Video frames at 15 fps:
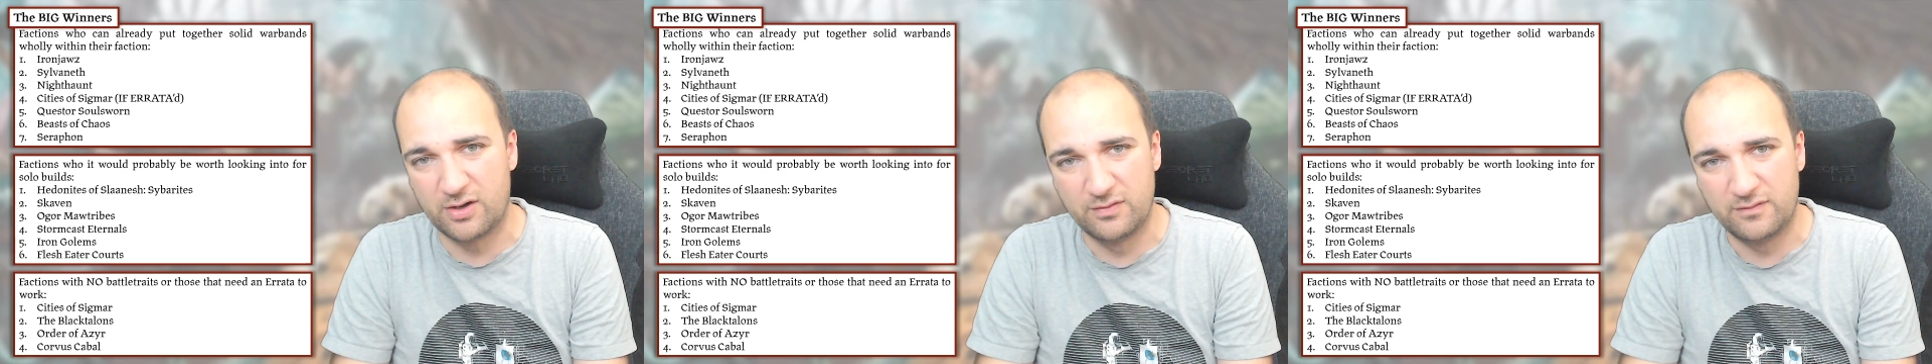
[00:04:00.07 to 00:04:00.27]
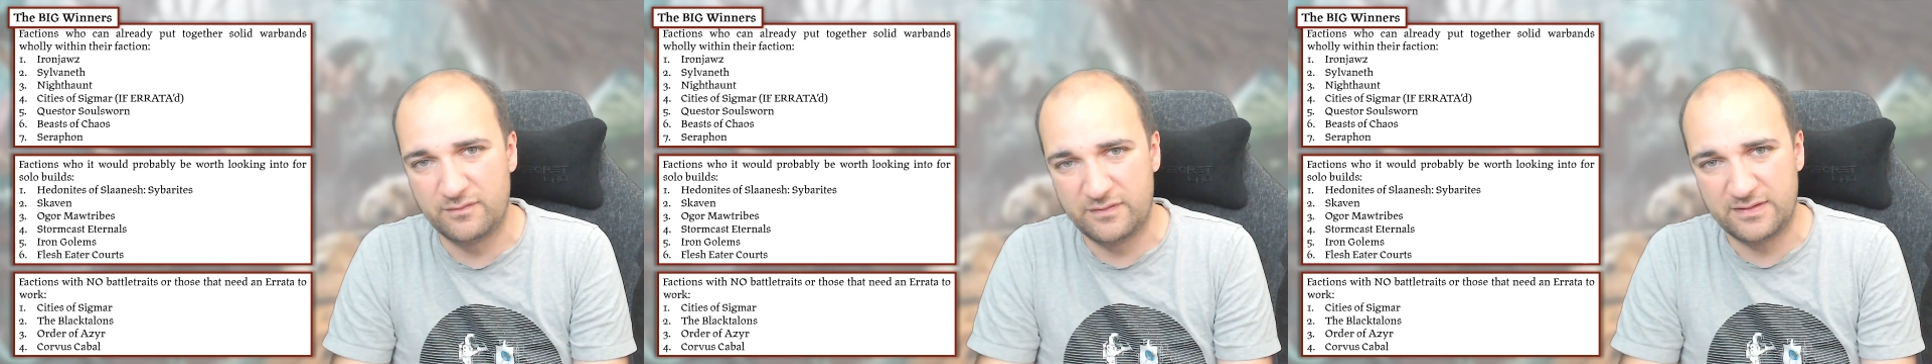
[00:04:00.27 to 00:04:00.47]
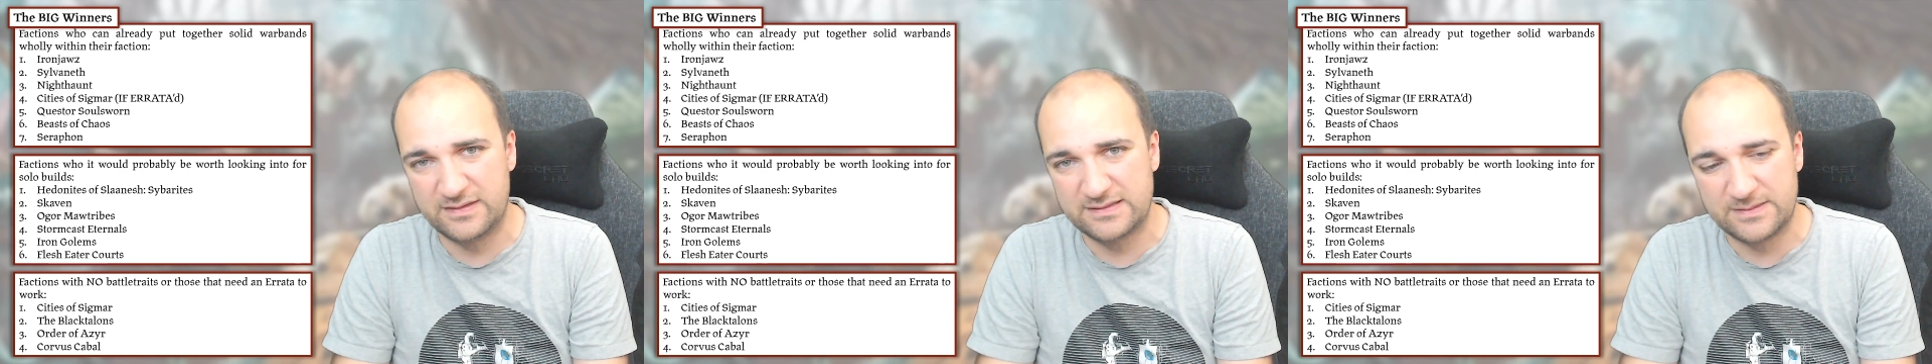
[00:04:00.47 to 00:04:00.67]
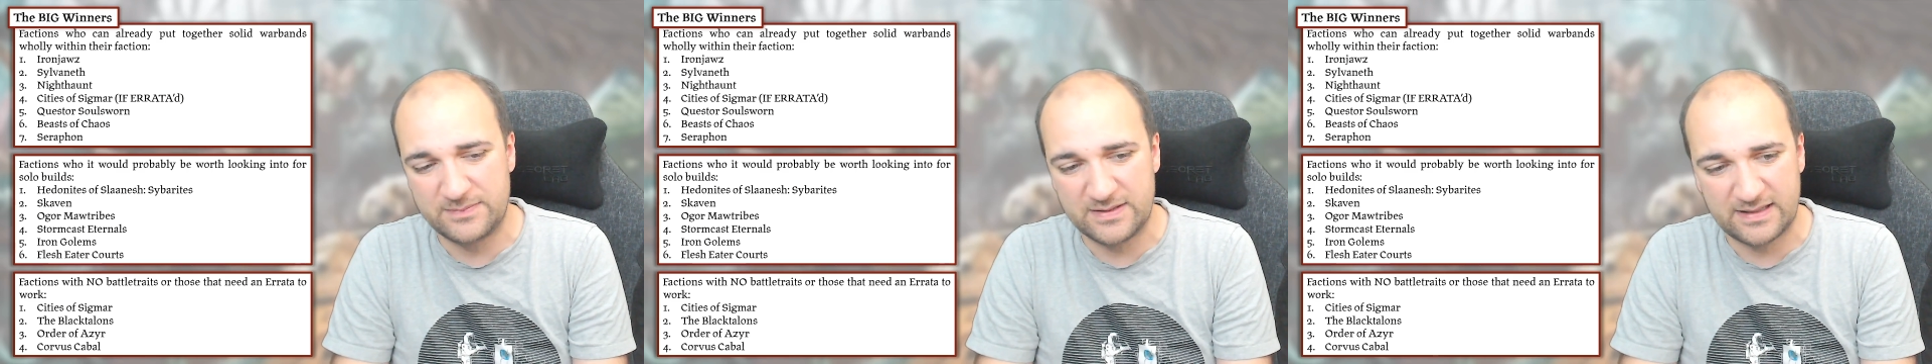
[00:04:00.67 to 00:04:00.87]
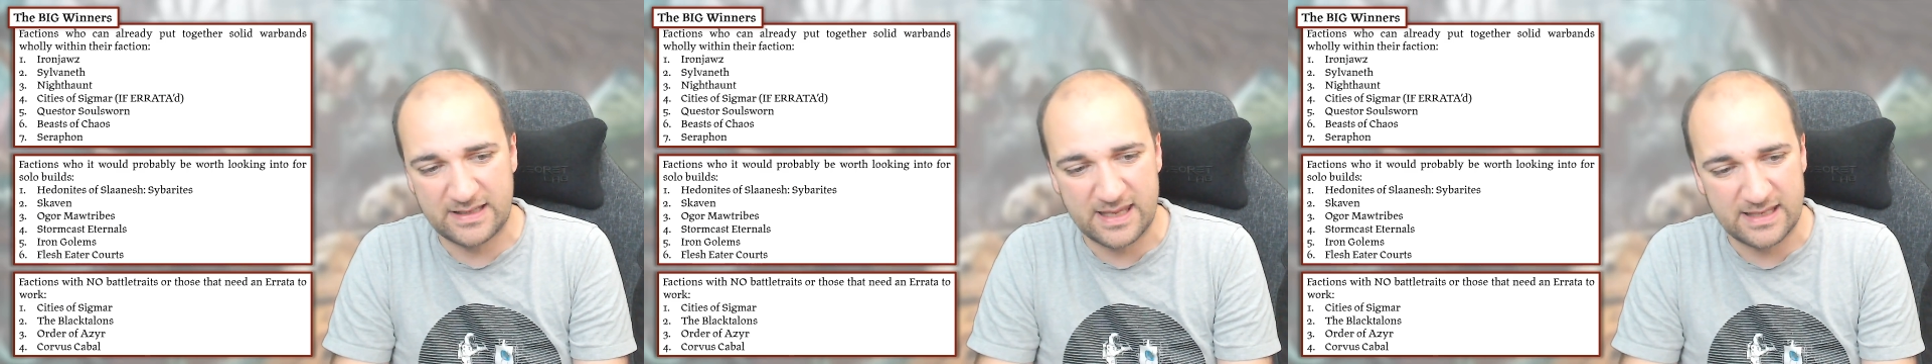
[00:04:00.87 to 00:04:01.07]
ago for this to
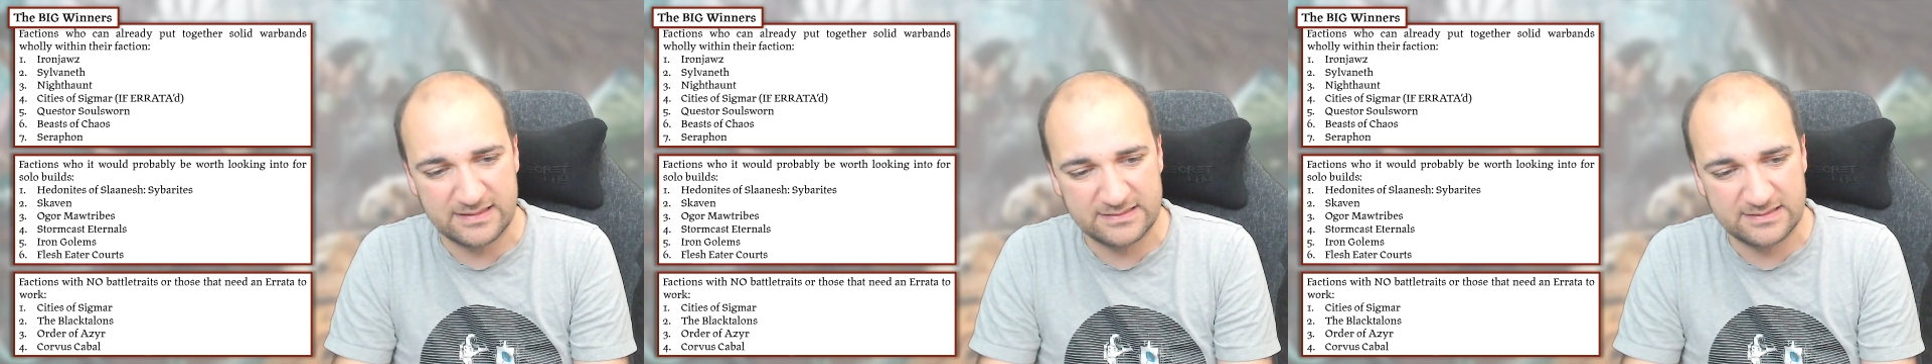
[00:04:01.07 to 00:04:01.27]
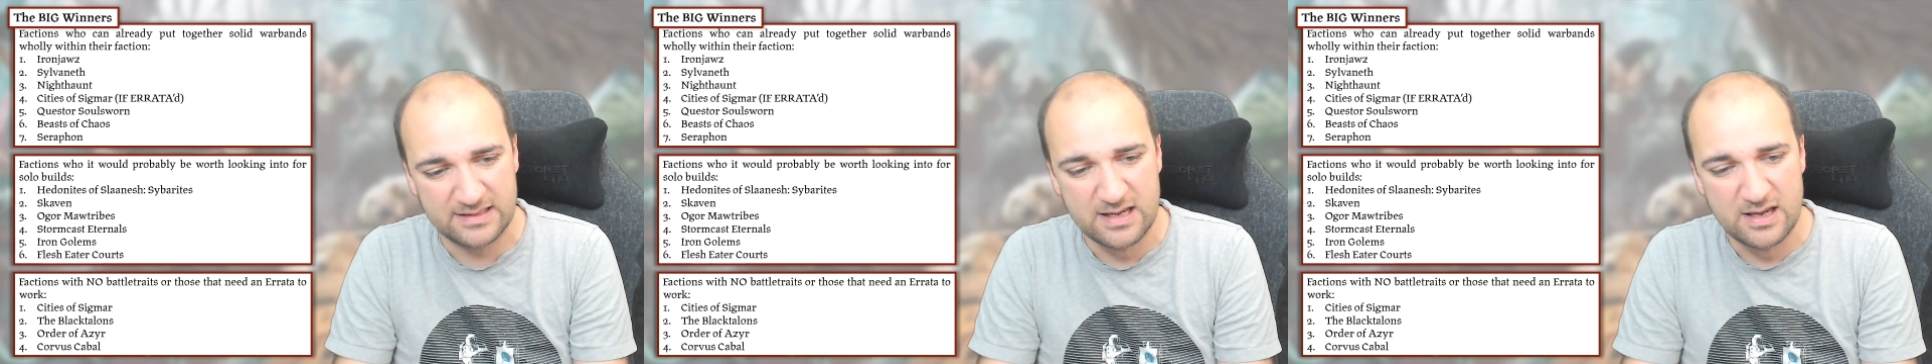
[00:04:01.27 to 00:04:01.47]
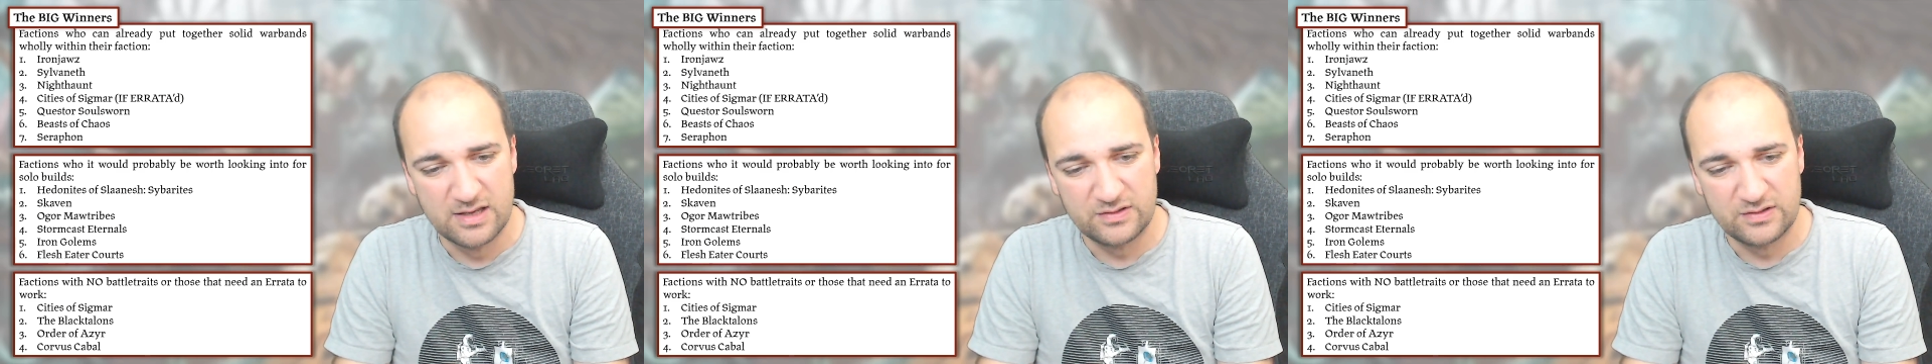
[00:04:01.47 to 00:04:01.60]
be the case.